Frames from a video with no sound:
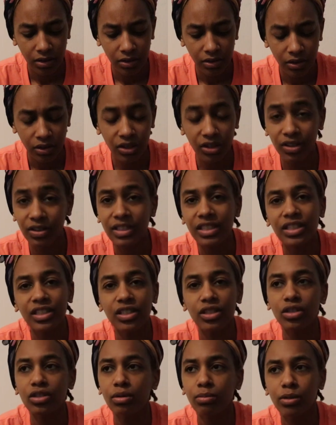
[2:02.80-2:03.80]
you know, it's
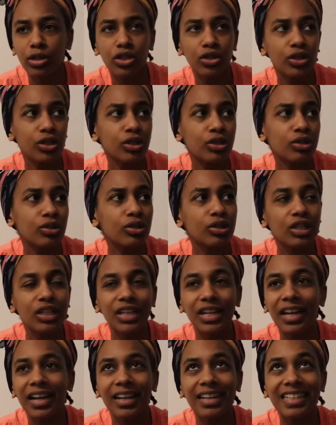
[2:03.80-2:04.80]
just so much you can do. You
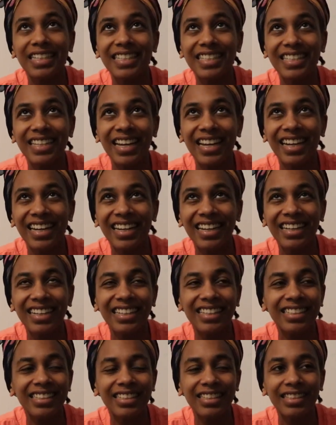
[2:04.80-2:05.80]
can
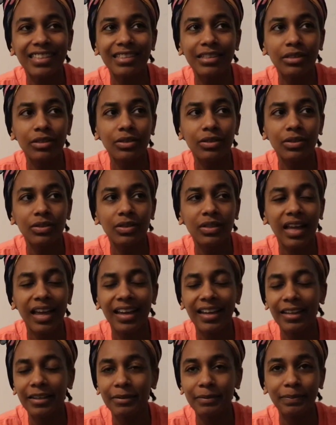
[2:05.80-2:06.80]
exercise,
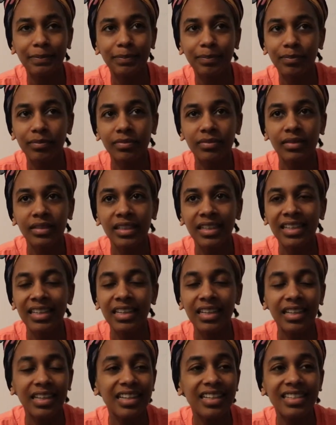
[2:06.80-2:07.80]
it
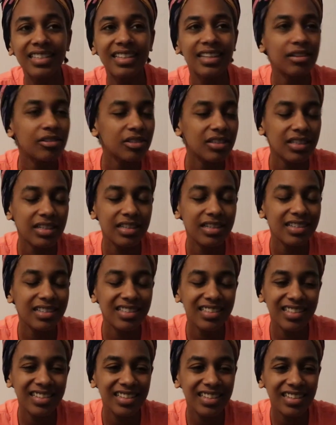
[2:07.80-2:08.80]
sounds
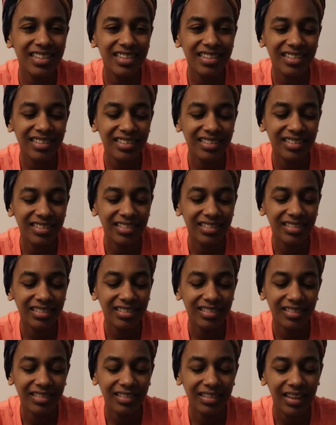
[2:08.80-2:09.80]
easy.
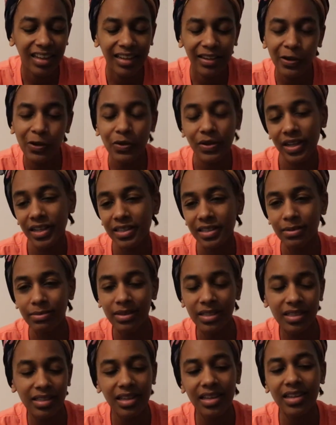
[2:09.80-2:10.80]
Like, go get
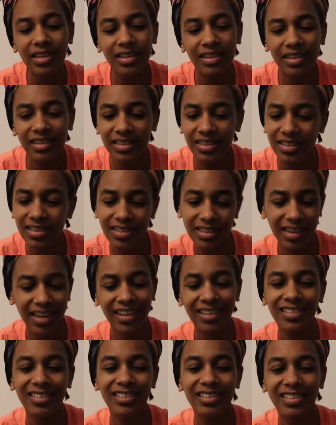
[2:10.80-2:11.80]
some sun, just
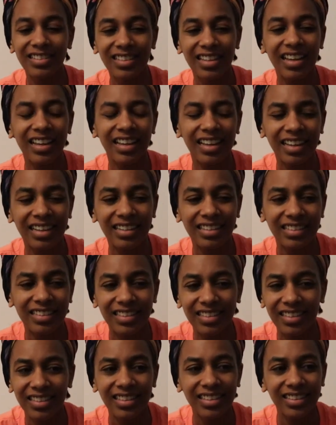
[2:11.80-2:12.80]
exercise,
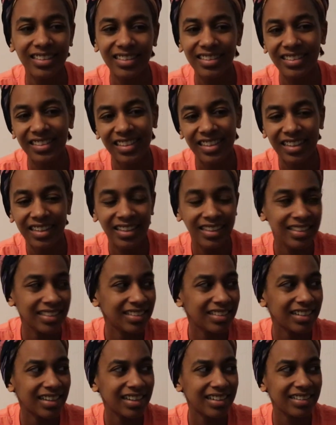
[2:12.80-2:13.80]
just
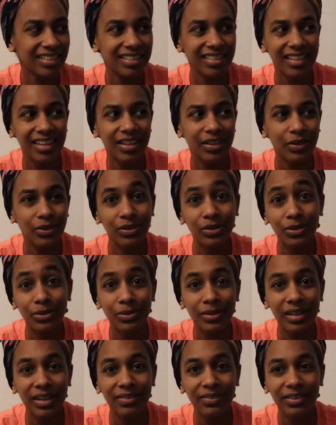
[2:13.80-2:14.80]
dance it out, do
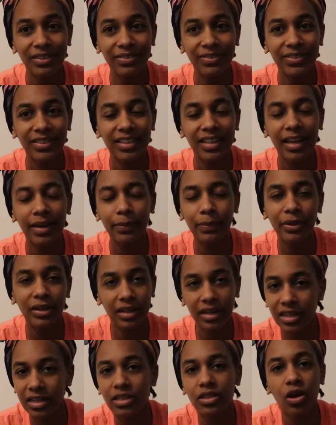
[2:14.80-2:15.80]
whatever you feel like.
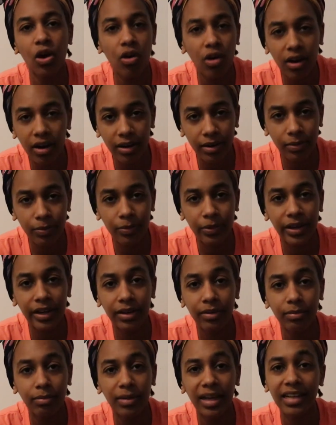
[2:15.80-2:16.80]
But it's hard
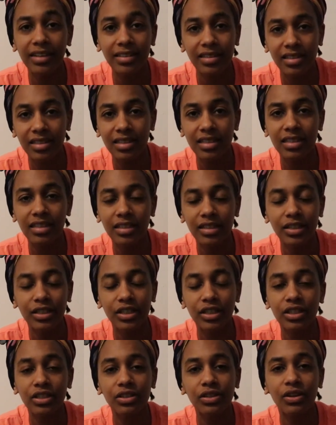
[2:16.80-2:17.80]
when mentally you're
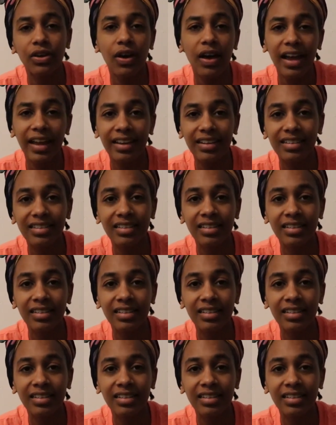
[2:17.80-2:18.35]
just not